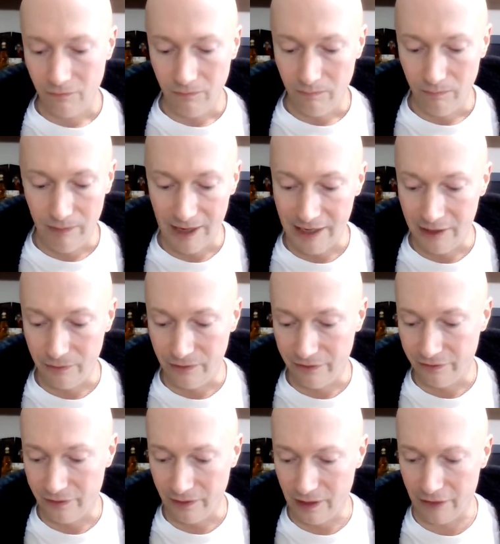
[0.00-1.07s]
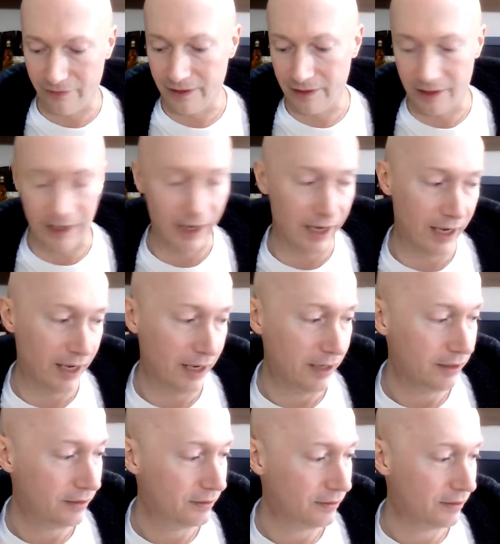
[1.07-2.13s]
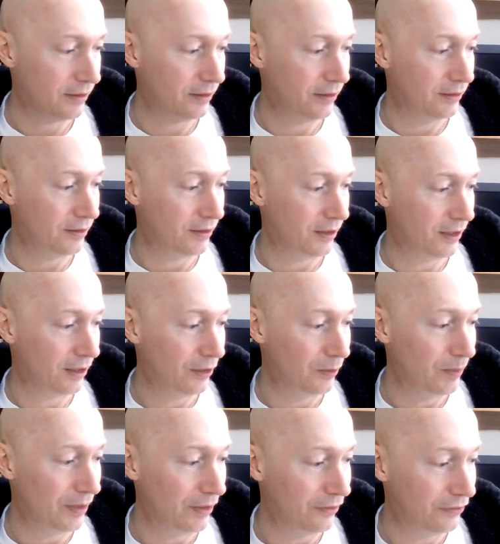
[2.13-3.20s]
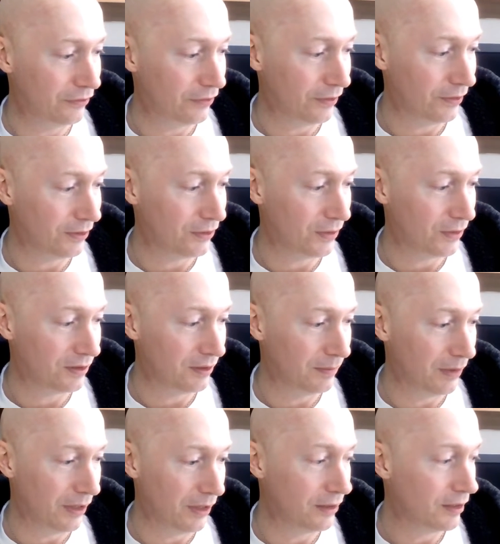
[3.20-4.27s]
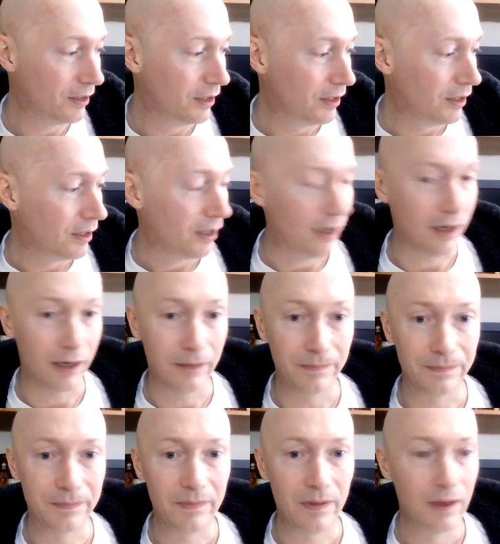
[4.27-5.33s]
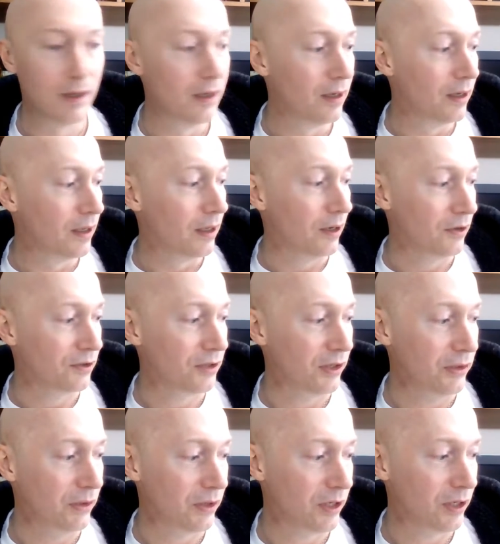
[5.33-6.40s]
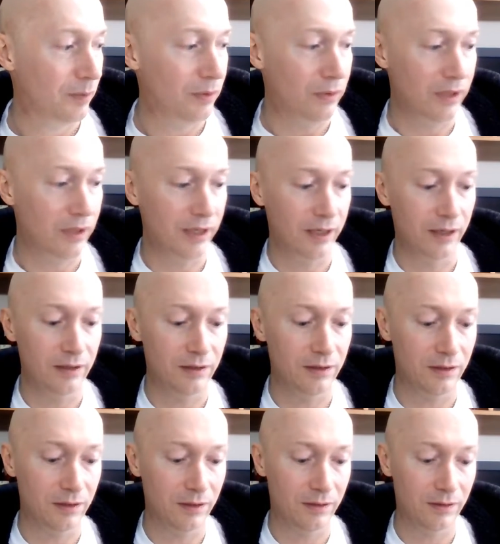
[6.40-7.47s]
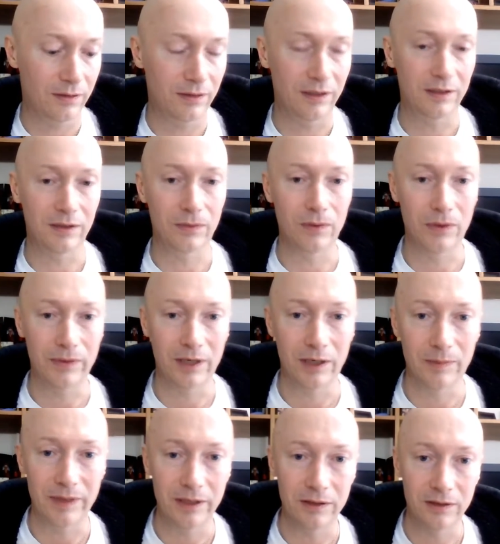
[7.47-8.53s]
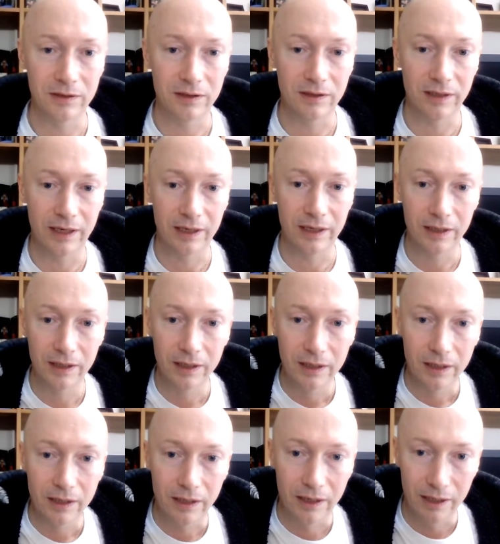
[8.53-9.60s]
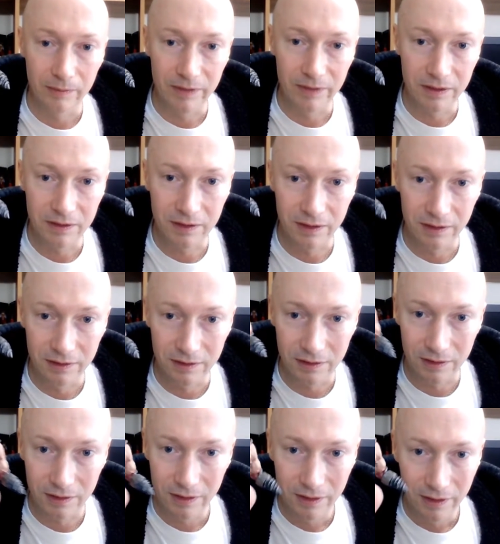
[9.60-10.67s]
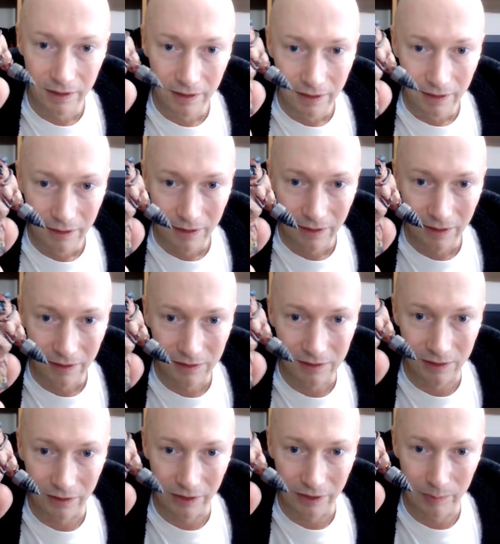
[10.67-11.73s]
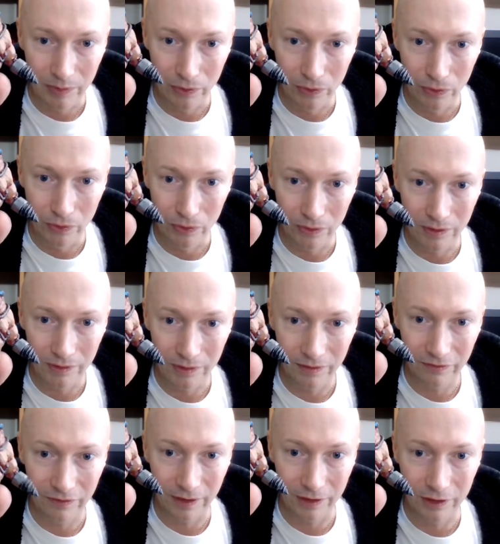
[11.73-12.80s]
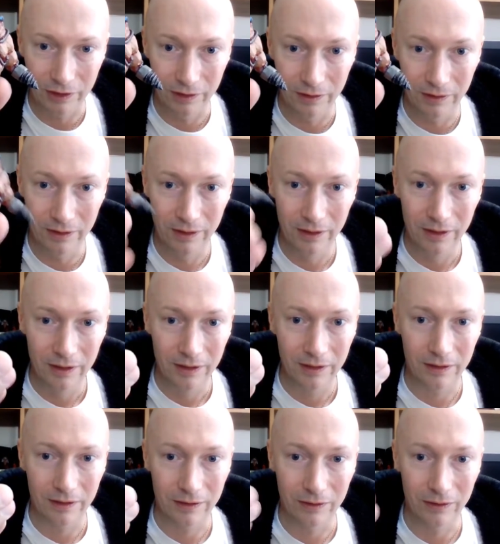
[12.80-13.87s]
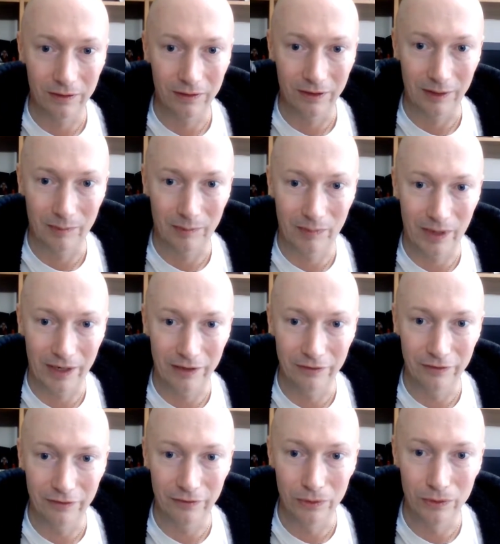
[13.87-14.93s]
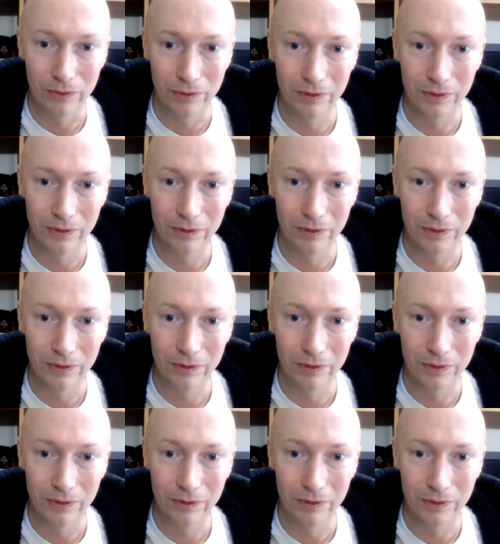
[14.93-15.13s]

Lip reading: Made with loving care and a little bit of twisted mind. I'll show you a couple here. These are what we're going to be using today. This is Cyborg faction. They got like painful